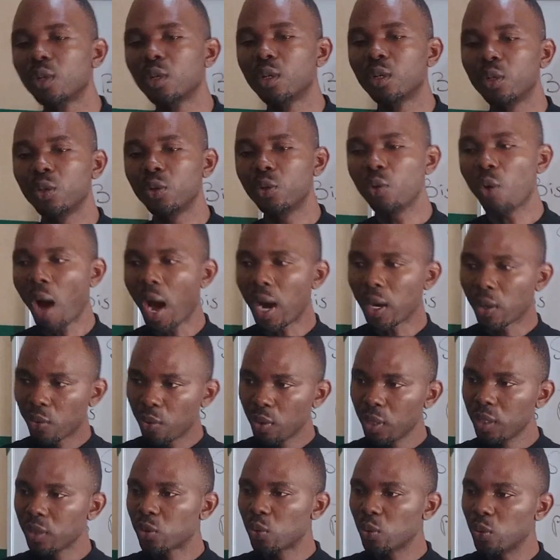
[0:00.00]
you are
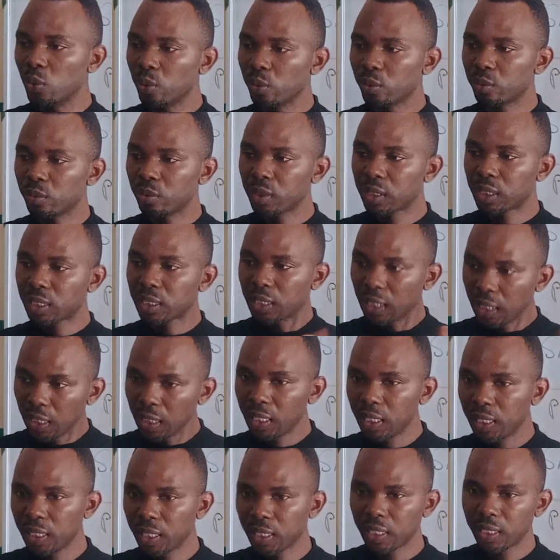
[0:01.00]
going to
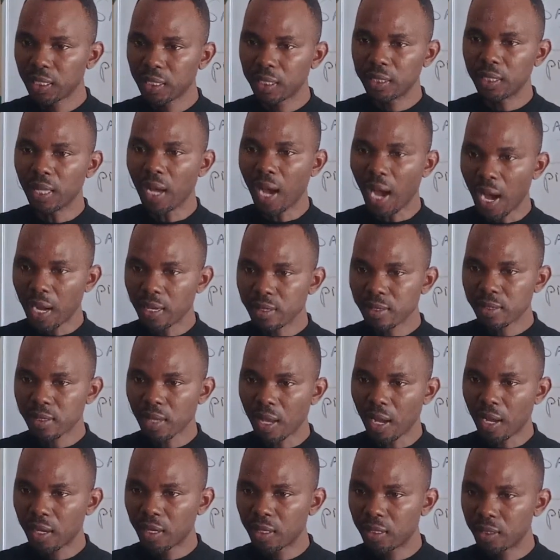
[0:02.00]
see the answer.
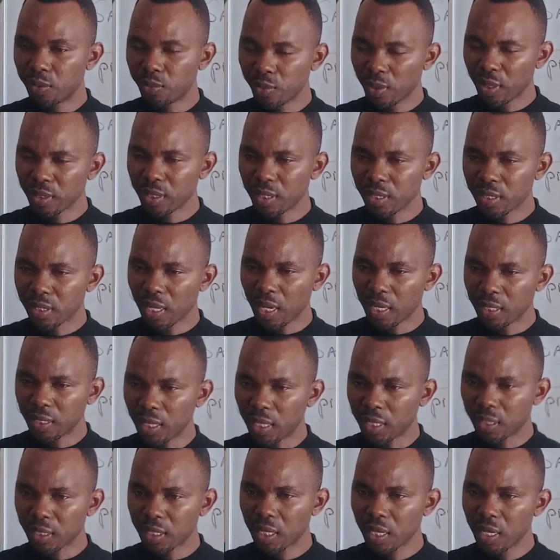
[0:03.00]
Do we understand
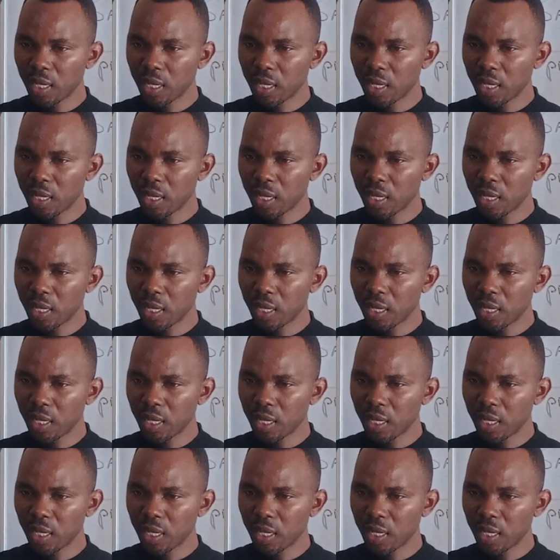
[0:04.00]
that?